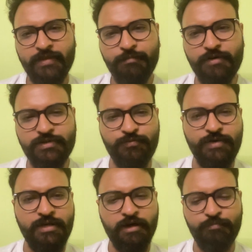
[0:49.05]
because
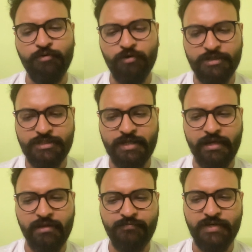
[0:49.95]
we approached
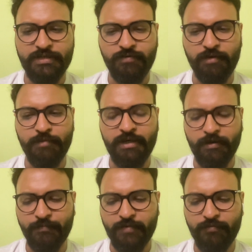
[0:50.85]
NFTs from a